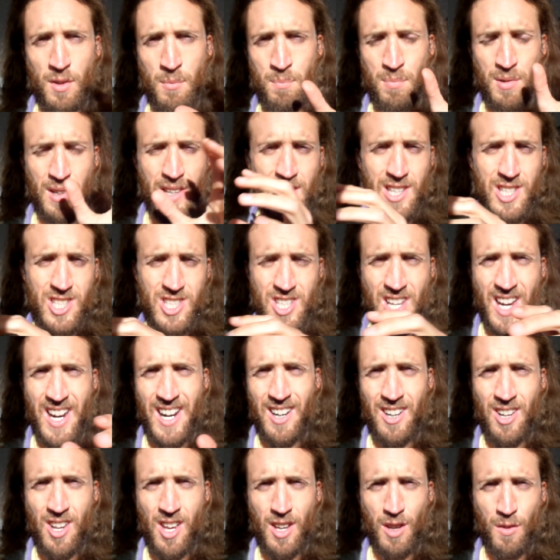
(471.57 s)
And please
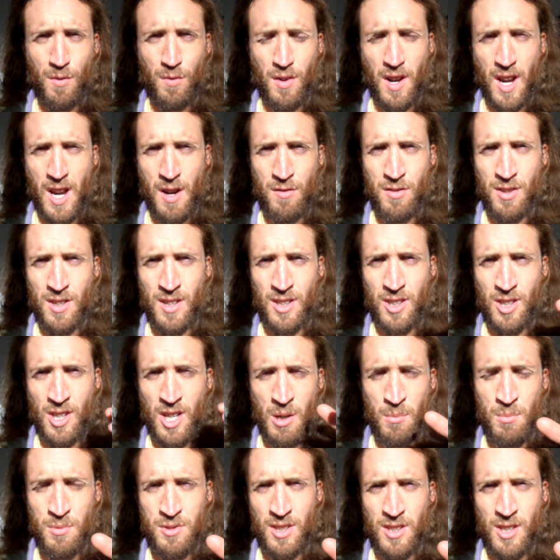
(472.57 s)
share, like, favorite, and
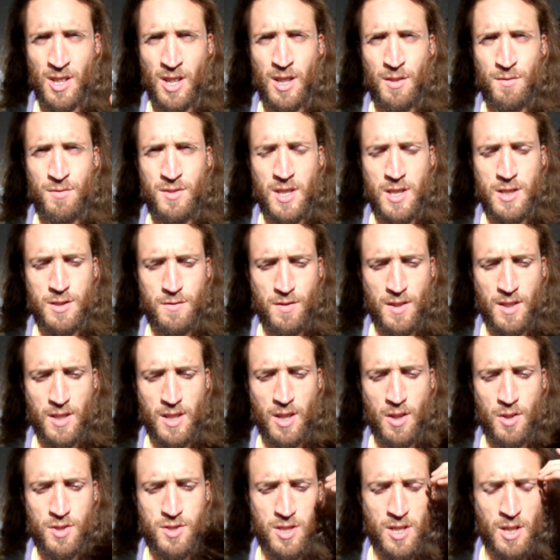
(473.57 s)
comment on all of these
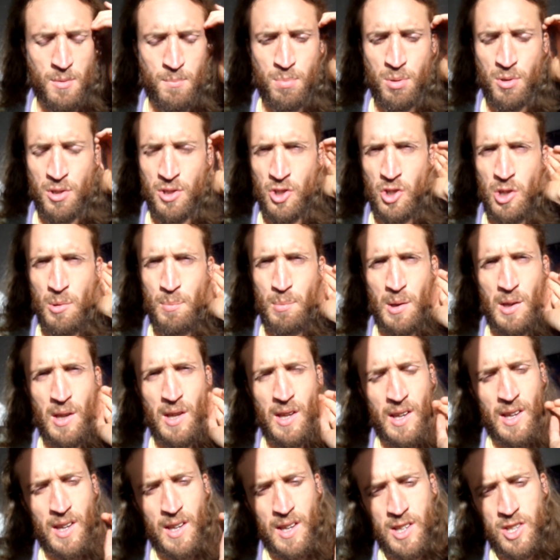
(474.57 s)
videos that I'm putting up.
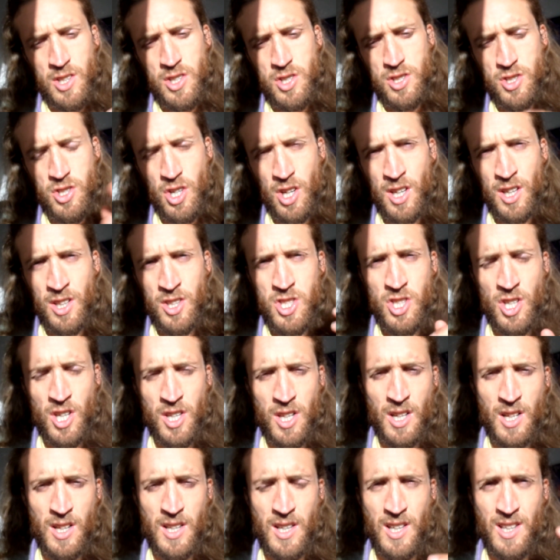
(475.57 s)
Join
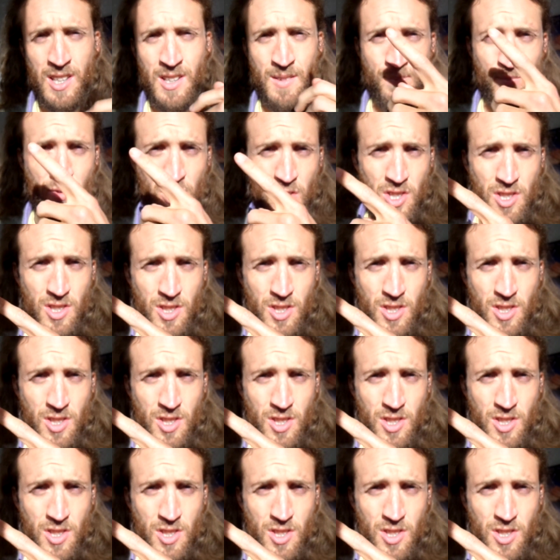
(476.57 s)
Sean and Lynn.